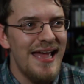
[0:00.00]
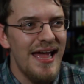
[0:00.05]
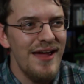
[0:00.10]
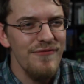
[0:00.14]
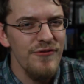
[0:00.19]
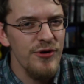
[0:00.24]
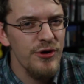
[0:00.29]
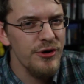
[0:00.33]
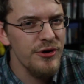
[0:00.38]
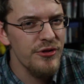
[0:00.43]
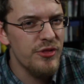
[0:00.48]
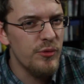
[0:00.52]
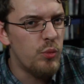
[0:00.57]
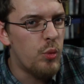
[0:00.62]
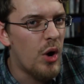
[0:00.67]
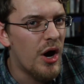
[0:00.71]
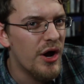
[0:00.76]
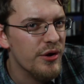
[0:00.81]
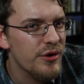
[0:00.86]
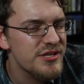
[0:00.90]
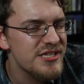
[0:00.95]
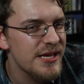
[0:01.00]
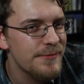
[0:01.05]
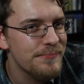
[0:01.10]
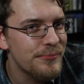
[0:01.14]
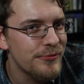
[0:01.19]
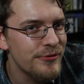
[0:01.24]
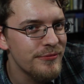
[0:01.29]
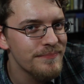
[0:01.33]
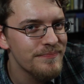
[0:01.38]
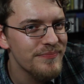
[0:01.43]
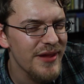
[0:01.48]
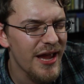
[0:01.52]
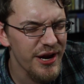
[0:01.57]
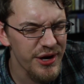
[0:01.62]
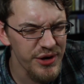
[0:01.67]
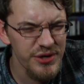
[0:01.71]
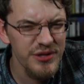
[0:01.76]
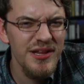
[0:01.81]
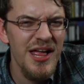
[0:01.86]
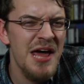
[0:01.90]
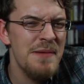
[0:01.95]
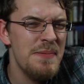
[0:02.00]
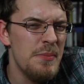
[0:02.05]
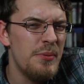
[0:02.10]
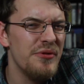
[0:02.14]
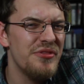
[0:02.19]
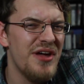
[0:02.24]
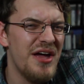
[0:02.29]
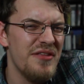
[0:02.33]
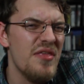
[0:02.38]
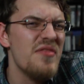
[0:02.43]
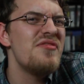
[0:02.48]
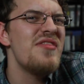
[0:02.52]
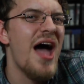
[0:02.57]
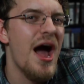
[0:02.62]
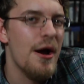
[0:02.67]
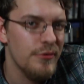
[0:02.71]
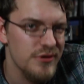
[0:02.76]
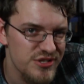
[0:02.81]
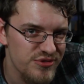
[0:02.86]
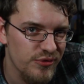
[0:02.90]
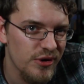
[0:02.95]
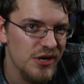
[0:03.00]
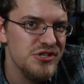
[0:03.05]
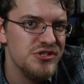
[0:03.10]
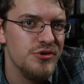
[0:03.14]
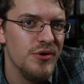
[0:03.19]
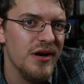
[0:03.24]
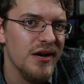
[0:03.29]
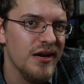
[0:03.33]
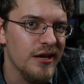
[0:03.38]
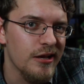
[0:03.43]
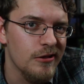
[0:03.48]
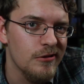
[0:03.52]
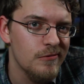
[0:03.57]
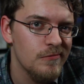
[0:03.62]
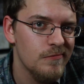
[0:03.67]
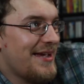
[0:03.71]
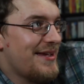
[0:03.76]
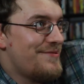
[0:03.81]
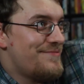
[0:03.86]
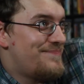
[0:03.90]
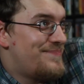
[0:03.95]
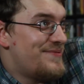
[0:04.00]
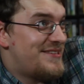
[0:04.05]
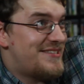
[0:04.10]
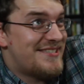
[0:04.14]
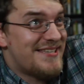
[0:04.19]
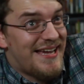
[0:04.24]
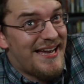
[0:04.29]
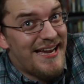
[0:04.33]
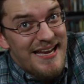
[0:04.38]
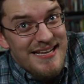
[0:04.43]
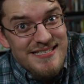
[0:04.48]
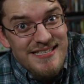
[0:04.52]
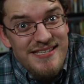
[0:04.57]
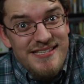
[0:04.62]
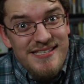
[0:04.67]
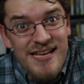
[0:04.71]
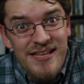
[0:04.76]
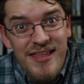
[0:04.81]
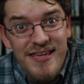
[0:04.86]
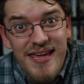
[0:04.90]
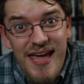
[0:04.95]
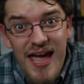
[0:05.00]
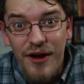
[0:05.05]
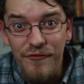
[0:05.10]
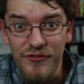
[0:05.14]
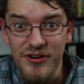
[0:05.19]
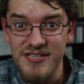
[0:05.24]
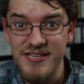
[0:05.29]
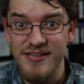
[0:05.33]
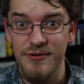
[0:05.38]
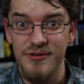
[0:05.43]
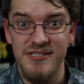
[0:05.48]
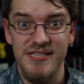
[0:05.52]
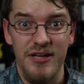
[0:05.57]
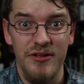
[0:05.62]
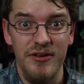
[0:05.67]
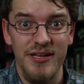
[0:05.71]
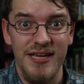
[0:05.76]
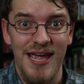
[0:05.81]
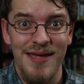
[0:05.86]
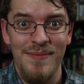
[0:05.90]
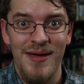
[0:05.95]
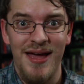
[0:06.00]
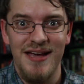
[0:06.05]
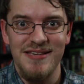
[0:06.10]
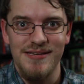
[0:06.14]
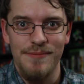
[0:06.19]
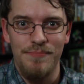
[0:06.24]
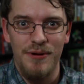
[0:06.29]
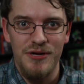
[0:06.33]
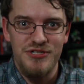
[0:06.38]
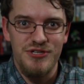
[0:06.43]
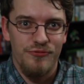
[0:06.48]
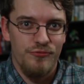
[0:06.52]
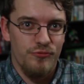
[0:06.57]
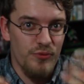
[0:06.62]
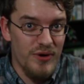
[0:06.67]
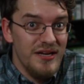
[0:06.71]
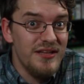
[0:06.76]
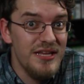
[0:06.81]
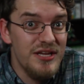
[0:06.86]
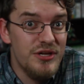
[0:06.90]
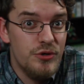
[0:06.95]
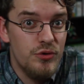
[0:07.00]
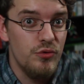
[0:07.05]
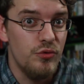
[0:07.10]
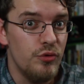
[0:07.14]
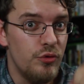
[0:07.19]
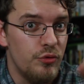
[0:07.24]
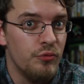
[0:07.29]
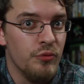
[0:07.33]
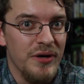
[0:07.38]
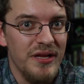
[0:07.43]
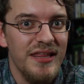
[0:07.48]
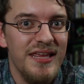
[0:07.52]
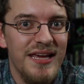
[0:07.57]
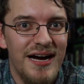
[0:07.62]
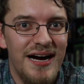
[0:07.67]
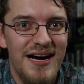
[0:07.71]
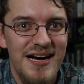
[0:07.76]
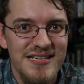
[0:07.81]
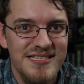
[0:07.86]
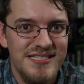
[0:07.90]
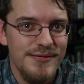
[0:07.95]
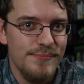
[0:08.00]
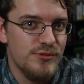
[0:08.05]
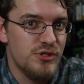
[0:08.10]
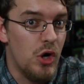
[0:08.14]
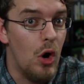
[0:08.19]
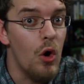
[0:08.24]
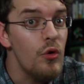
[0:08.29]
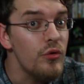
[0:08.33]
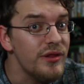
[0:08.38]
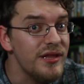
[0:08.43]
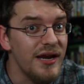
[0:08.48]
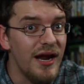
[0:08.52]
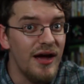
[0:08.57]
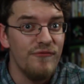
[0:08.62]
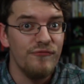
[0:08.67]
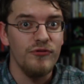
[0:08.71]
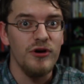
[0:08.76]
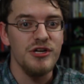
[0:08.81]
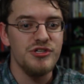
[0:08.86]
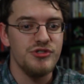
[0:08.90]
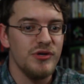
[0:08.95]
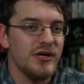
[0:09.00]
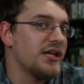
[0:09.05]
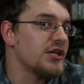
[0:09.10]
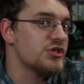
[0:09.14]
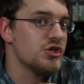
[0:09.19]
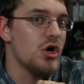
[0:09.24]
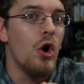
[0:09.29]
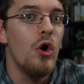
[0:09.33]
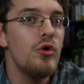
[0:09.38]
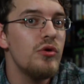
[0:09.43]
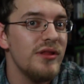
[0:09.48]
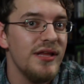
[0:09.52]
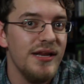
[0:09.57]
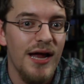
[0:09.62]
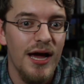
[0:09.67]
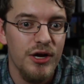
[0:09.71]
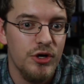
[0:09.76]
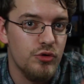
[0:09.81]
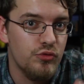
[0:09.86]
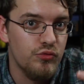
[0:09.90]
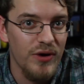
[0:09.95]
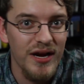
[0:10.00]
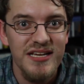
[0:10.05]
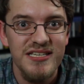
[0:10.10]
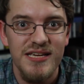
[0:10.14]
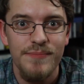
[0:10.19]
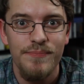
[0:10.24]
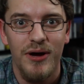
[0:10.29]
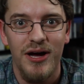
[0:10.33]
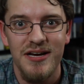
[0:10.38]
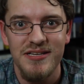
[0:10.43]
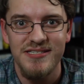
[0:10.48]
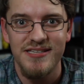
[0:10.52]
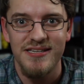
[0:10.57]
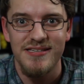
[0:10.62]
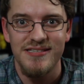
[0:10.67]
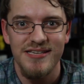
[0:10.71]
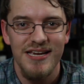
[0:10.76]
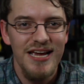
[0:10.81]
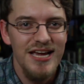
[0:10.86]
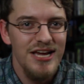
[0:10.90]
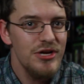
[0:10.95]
Ever heard of the Water Temple? I heard a lot of people thought that that was frustrating. And besides, it's not like every single Zelda game has a bunch of really cool, really awesome, totally not frustrating, totally not crazy bosses.